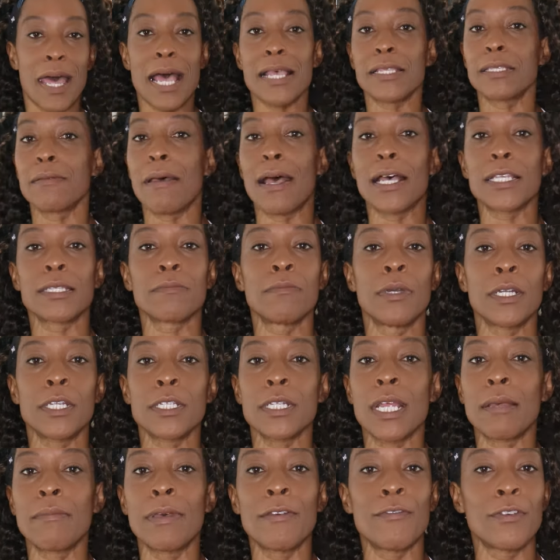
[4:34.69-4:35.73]
That's about as
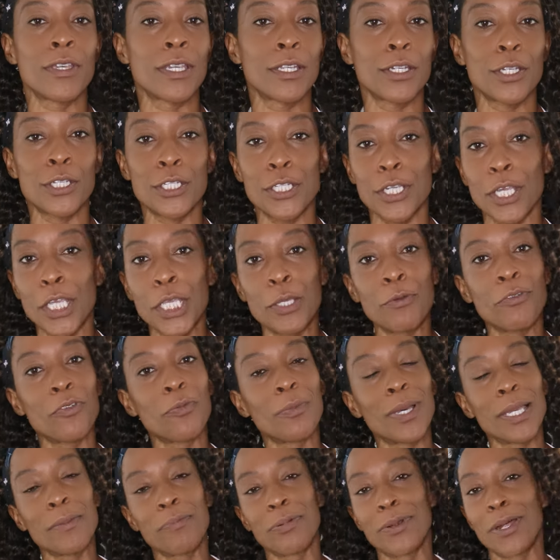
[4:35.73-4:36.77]
much as I'm ever going to show you
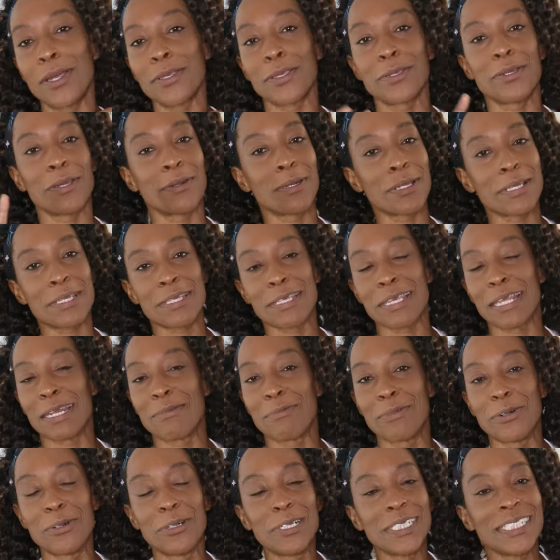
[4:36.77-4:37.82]
with my bra. You don't need to see
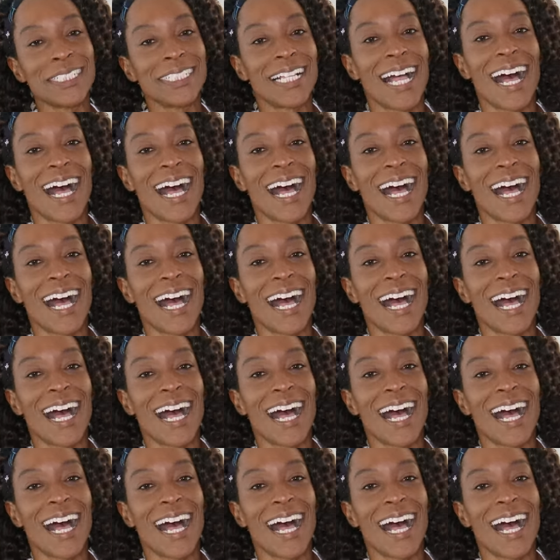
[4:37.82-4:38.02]
anymore.